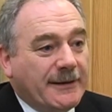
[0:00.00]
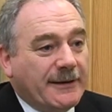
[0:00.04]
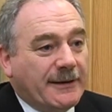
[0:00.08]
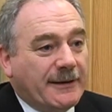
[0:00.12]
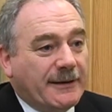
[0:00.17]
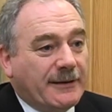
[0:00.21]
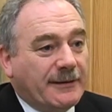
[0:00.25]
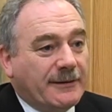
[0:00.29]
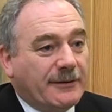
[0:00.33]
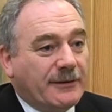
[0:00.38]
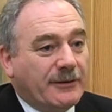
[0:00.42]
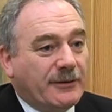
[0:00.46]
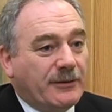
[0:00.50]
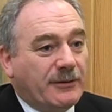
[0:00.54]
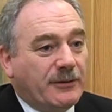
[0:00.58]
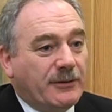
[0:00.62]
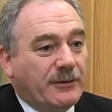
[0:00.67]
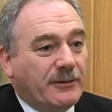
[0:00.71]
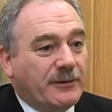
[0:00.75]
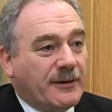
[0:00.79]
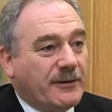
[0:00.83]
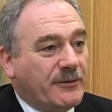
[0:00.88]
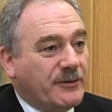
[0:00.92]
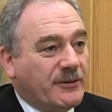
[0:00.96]
in
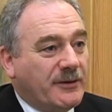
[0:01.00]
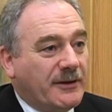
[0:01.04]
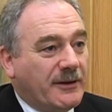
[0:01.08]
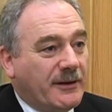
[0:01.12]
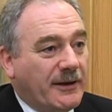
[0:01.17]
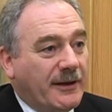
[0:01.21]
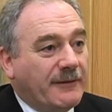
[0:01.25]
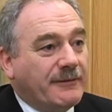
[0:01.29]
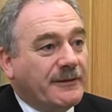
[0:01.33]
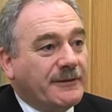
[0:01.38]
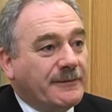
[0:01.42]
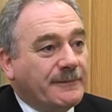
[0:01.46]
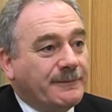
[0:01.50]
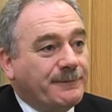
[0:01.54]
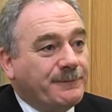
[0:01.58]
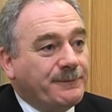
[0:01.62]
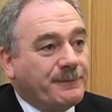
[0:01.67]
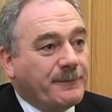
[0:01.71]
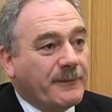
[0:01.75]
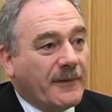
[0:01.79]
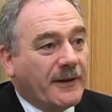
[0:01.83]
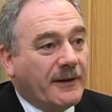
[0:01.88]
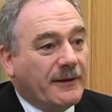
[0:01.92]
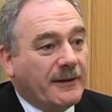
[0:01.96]
2011
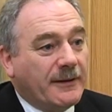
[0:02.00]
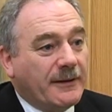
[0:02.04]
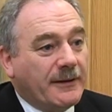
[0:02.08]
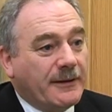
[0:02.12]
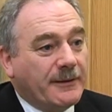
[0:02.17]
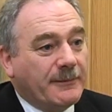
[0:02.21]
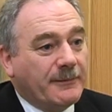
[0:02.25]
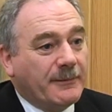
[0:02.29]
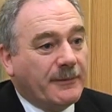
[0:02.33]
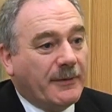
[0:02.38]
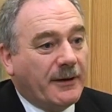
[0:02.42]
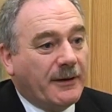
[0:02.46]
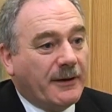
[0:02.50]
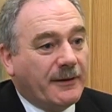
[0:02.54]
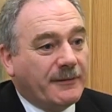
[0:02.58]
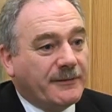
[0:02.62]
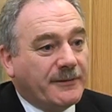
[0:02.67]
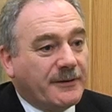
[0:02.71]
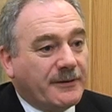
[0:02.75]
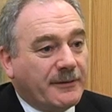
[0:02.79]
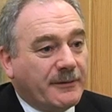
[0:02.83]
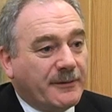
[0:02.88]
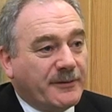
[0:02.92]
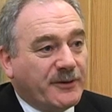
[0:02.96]

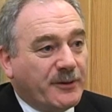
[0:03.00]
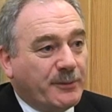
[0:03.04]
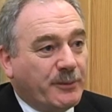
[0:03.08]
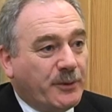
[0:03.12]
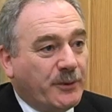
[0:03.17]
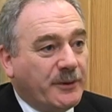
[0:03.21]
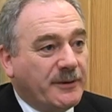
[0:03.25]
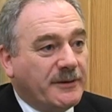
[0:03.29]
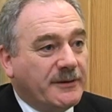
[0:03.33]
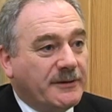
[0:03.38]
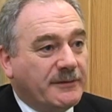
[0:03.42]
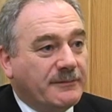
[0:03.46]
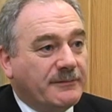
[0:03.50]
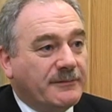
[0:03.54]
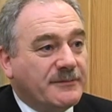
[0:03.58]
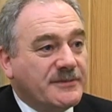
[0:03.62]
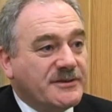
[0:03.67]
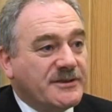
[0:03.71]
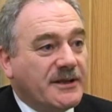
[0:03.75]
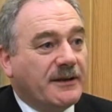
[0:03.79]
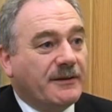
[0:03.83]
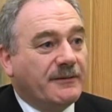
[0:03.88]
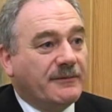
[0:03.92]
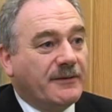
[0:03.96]
after I was appointed
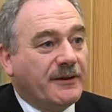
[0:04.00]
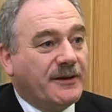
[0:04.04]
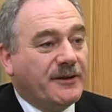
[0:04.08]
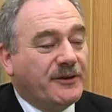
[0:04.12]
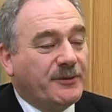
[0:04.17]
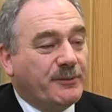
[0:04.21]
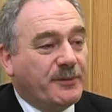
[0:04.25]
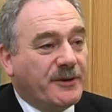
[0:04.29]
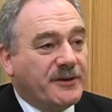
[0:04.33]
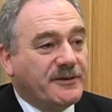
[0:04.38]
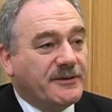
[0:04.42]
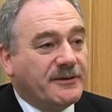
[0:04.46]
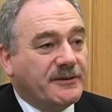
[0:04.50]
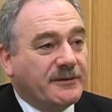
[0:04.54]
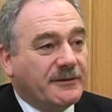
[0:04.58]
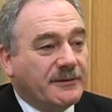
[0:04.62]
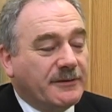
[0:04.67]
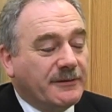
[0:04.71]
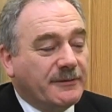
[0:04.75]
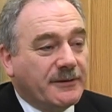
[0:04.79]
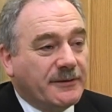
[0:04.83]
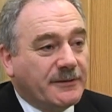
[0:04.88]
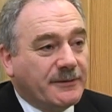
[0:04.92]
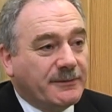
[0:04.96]
second vice president
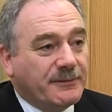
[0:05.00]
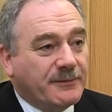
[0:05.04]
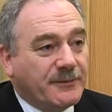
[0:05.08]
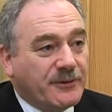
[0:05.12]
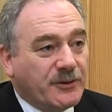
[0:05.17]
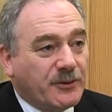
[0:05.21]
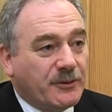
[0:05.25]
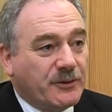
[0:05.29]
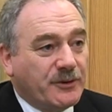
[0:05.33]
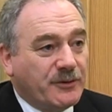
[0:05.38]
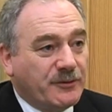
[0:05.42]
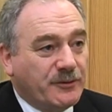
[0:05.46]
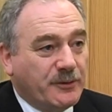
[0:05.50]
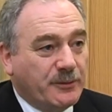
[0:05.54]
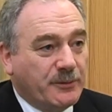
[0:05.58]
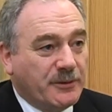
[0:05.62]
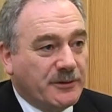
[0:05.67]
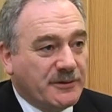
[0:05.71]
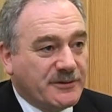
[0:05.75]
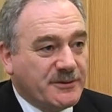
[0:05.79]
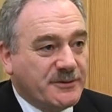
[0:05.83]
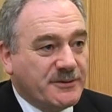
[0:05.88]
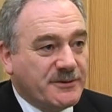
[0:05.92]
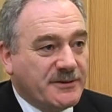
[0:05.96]
of the Scottish
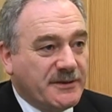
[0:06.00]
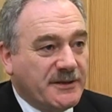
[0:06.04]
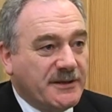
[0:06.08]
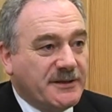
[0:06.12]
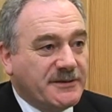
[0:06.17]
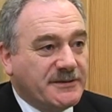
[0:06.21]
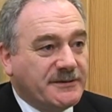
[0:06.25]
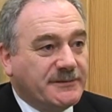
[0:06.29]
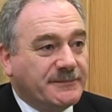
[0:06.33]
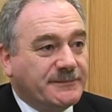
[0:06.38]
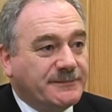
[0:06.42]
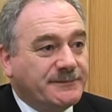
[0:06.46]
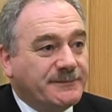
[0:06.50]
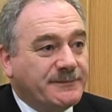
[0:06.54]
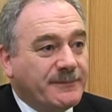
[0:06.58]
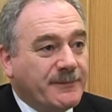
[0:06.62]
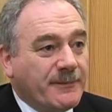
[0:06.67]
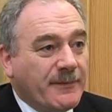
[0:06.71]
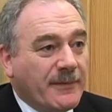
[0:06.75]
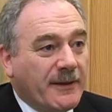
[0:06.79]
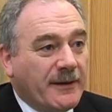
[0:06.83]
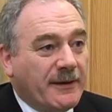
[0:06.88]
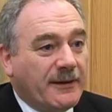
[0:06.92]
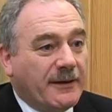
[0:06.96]
Football Association,
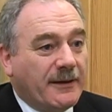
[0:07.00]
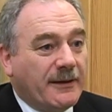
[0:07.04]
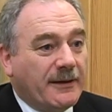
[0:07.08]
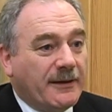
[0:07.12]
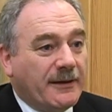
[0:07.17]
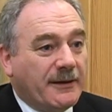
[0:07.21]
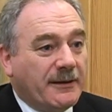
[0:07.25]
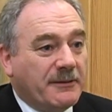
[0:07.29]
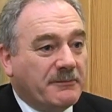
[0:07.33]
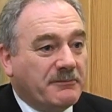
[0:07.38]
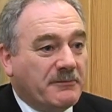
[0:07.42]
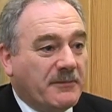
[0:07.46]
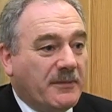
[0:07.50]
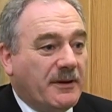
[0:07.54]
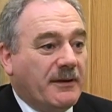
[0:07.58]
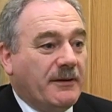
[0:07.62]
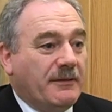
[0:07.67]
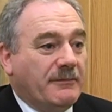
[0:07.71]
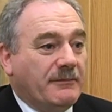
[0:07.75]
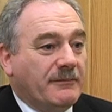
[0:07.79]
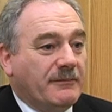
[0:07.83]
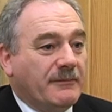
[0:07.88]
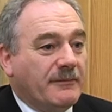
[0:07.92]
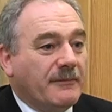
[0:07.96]

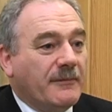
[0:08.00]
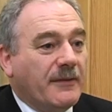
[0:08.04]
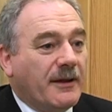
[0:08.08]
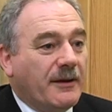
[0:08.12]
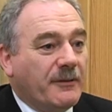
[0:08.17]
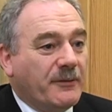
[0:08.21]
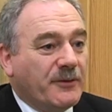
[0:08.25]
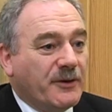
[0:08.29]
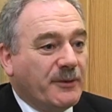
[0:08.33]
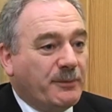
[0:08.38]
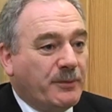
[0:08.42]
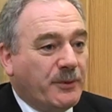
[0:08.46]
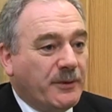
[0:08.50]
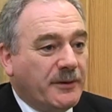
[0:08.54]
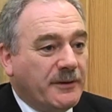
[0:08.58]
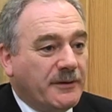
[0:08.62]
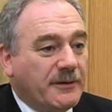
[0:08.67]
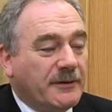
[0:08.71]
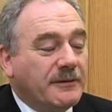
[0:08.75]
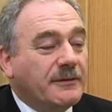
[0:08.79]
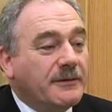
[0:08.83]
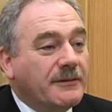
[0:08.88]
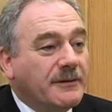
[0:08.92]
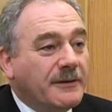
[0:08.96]
and I was
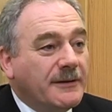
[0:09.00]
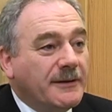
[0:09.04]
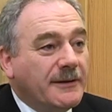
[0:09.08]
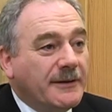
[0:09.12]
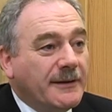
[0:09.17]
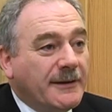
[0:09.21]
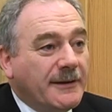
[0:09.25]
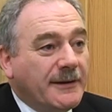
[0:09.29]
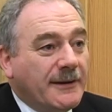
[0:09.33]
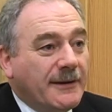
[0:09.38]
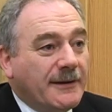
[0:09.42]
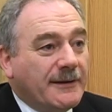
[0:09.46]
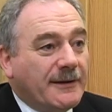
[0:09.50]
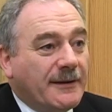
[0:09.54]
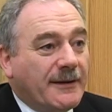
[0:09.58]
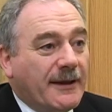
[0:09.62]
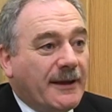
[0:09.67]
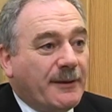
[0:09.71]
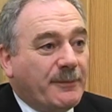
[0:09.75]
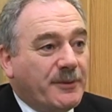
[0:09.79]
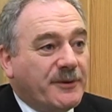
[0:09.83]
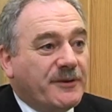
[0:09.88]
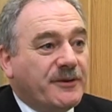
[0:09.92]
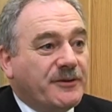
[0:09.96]
appointed to
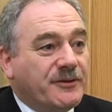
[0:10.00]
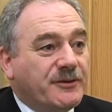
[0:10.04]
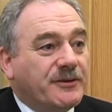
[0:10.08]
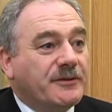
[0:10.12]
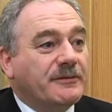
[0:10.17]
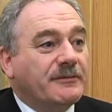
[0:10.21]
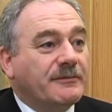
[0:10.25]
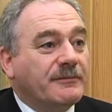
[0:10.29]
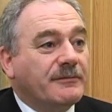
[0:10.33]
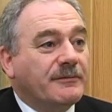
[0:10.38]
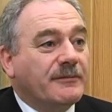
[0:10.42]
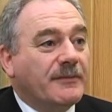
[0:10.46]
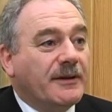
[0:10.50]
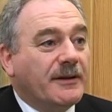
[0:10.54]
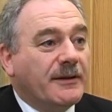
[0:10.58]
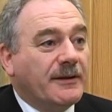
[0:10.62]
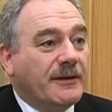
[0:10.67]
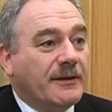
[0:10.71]
that position